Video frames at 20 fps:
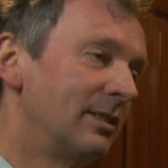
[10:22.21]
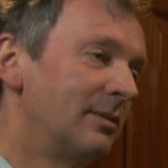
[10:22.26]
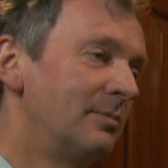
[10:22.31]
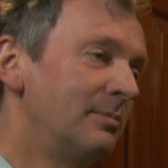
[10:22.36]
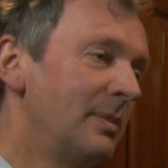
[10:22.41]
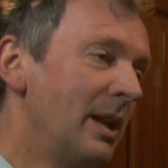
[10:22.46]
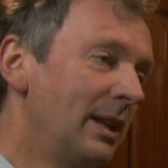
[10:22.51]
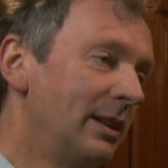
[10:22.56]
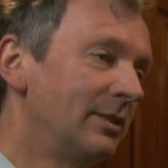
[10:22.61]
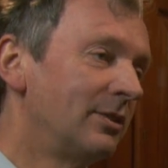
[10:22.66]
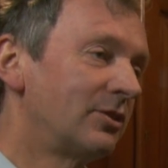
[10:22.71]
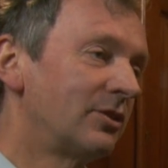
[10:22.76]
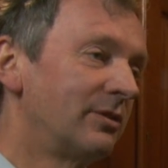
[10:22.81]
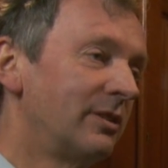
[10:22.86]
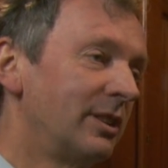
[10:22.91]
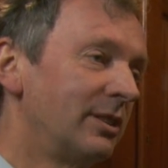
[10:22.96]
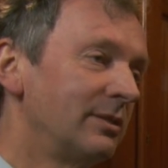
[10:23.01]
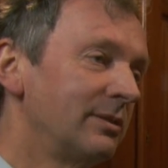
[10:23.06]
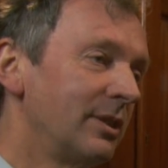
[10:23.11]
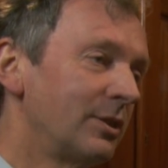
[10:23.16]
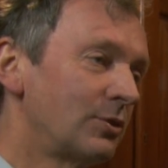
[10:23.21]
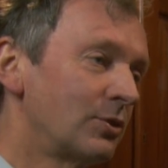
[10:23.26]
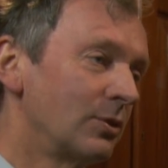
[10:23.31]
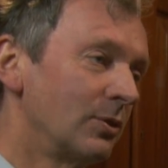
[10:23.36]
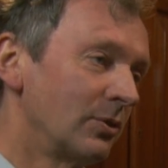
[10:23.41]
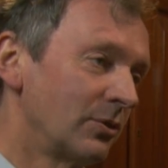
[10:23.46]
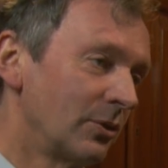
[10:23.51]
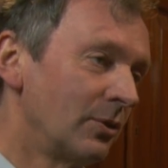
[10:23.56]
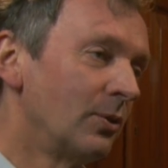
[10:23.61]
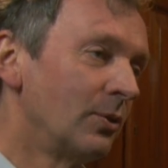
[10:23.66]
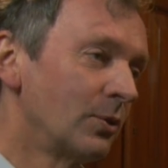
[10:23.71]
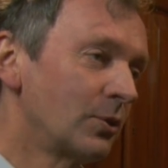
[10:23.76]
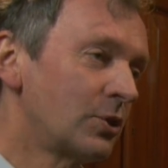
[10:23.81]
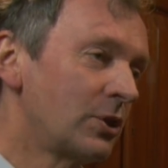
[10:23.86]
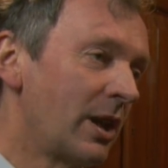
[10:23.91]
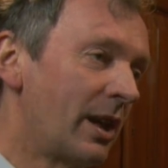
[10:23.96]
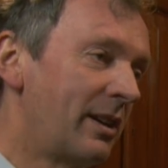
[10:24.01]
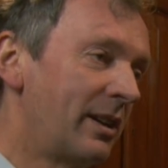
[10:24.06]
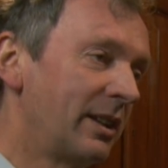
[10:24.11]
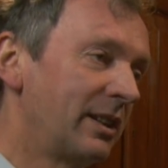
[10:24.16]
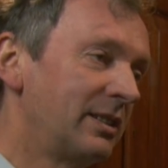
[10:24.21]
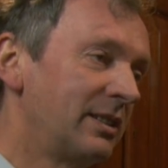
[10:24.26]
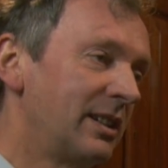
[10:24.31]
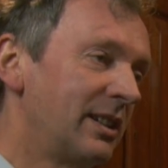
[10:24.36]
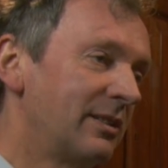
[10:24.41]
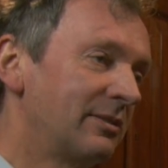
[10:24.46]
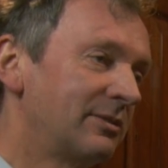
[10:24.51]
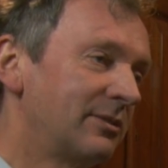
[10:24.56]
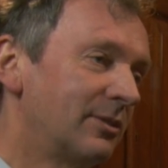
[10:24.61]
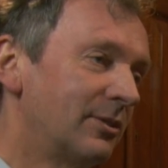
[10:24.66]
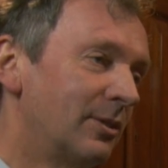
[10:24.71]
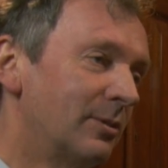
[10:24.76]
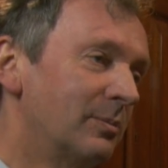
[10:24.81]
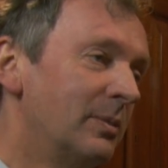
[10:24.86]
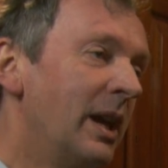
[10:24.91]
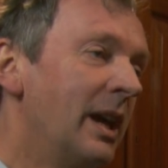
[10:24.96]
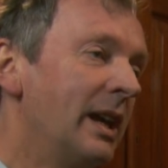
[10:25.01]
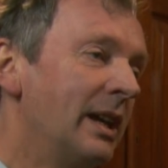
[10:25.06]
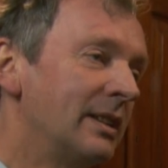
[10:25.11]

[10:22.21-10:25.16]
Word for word: There are millions of individuals all sharing in that form.